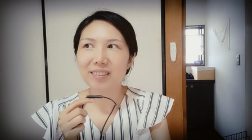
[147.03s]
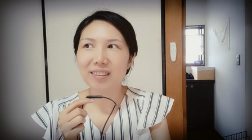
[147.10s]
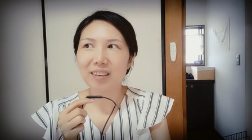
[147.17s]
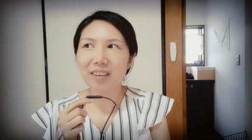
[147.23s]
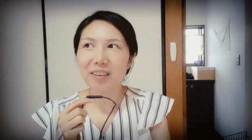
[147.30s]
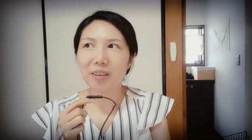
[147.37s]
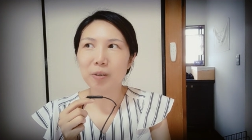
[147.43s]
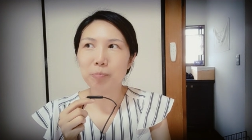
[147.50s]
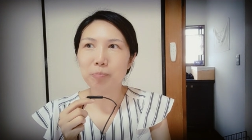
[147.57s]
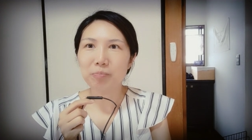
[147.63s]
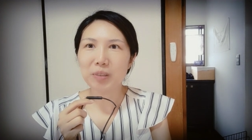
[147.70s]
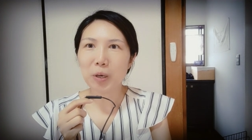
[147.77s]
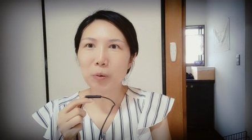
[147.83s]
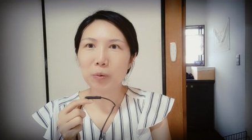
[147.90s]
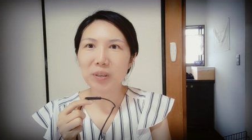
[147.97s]
um,
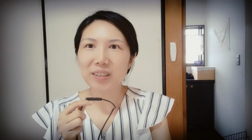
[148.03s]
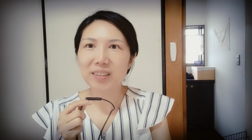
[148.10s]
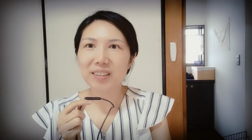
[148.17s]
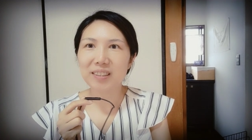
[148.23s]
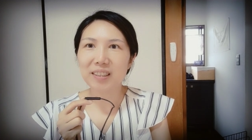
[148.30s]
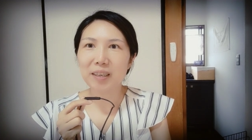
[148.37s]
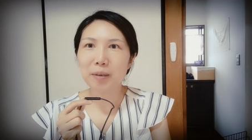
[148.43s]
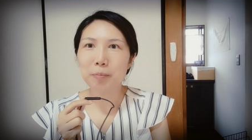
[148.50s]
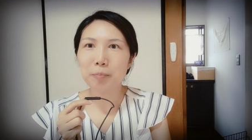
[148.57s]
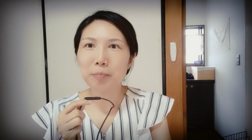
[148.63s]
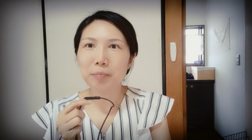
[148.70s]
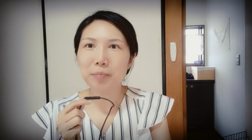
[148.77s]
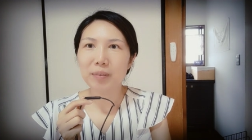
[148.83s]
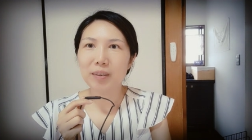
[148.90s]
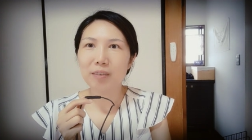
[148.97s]
notice
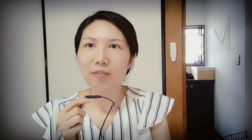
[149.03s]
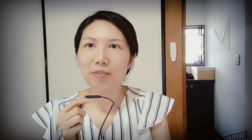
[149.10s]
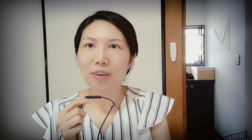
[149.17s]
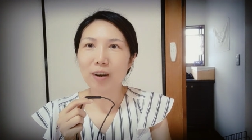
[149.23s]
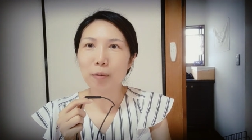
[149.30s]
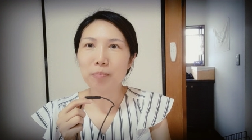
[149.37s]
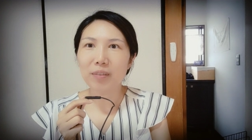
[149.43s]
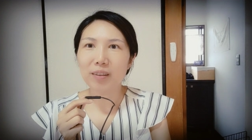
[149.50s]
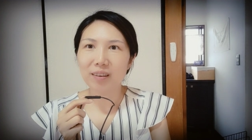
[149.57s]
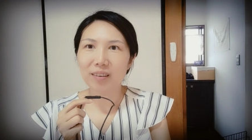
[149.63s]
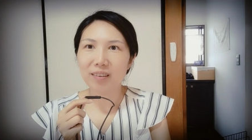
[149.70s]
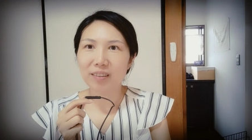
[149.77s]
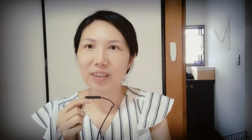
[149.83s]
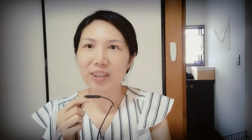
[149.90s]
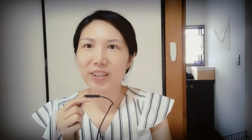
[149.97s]
them from
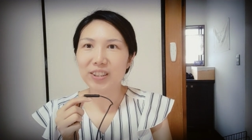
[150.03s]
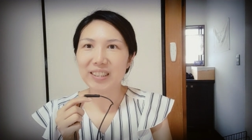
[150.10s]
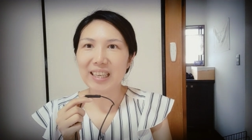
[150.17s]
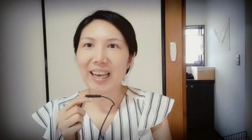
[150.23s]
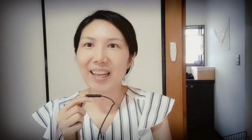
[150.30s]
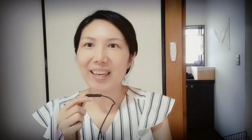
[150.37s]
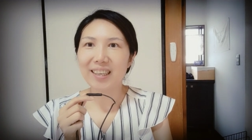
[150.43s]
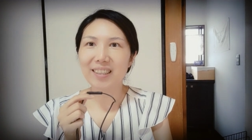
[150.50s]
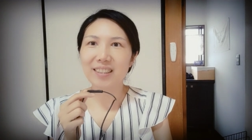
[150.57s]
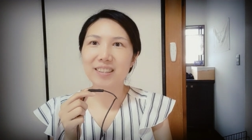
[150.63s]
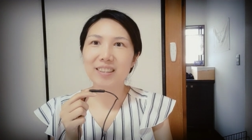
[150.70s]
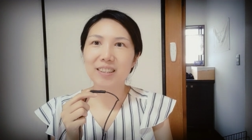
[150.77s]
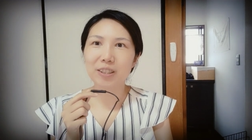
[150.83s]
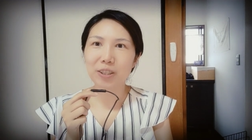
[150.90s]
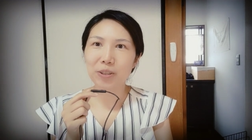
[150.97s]
the, their dialect
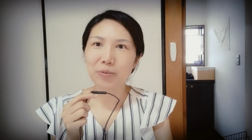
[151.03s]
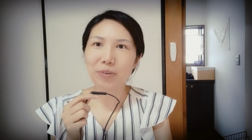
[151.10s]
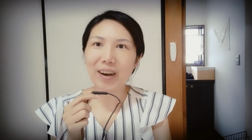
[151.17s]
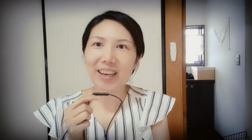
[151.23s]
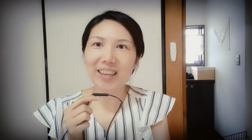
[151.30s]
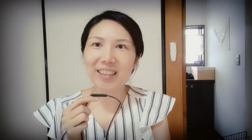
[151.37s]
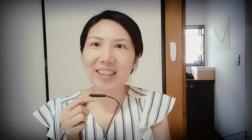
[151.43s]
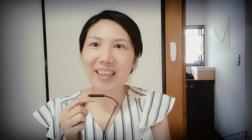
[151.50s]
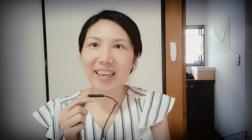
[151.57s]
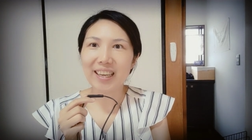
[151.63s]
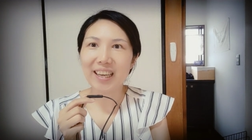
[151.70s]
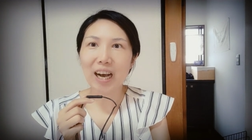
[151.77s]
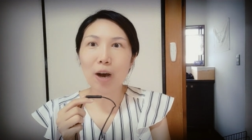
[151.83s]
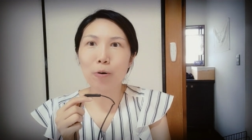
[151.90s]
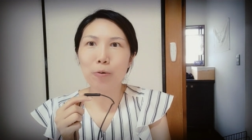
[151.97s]
directly,
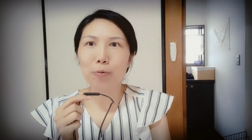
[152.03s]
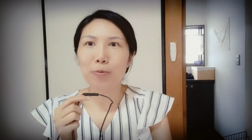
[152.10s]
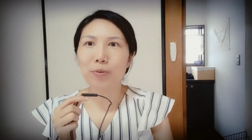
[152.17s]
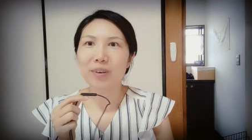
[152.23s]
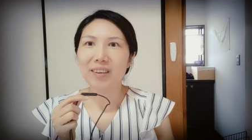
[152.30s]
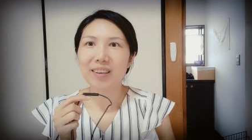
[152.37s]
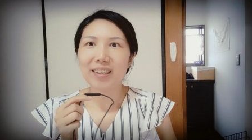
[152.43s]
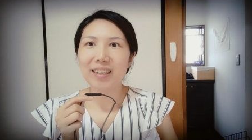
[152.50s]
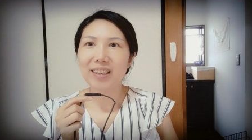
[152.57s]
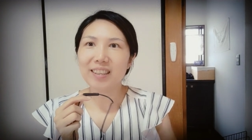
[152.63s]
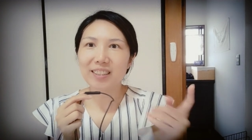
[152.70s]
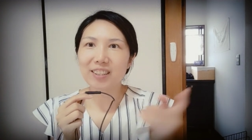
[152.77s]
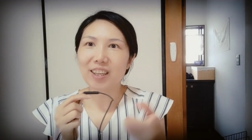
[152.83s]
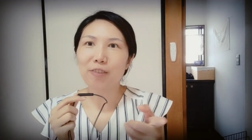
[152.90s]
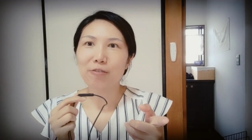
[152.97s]
oh,
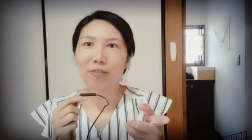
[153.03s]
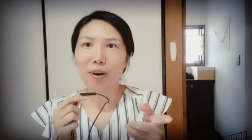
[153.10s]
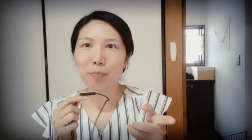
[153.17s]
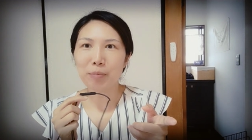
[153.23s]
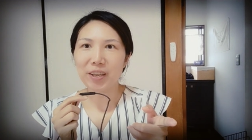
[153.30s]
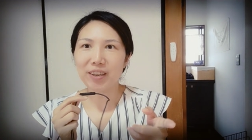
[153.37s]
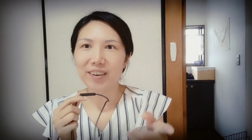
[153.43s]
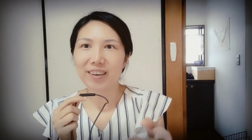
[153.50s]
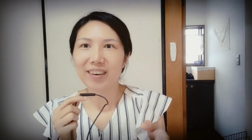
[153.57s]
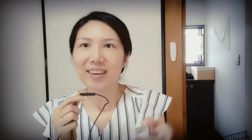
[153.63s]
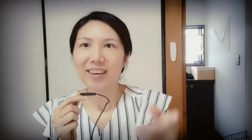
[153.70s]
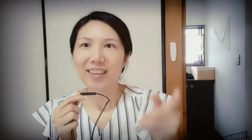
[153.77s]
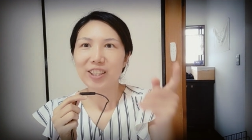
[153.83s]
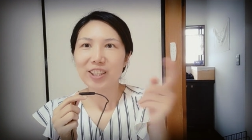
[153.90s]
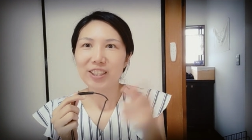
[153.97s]
he's not from here,
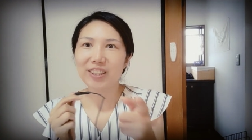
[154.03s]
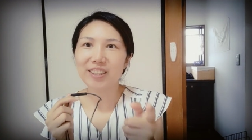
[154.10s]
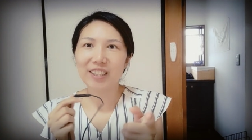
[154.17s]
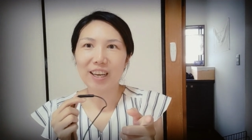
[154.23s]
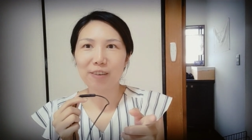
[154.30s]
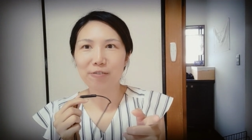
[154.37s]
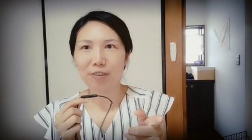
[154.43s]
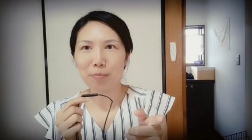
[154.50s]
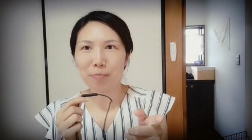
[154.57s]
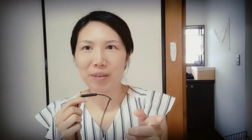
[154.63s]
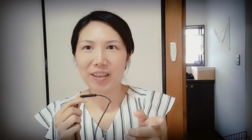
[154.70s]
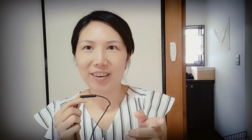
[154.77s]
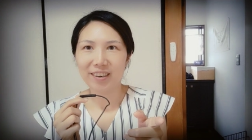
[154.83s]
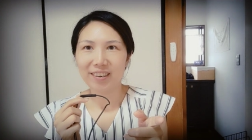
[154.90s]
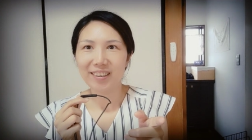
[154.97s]
she's not from
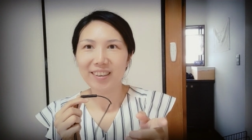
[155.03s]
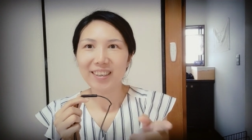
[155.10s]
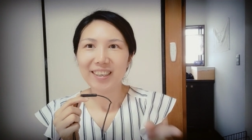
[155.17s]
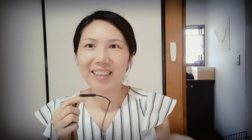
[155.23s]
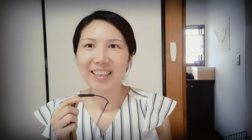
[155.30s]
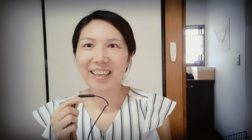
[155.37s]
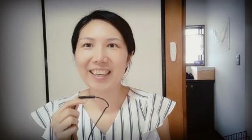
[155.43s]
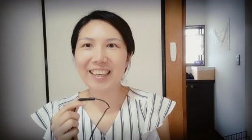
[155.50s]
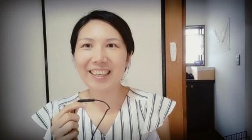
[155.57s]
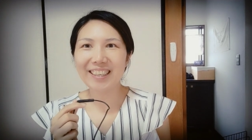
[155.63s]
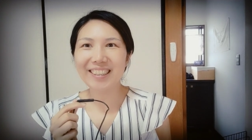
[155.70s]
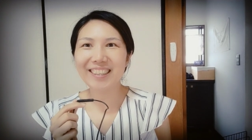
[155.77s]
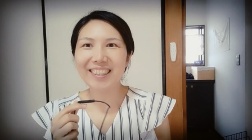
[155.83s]
here,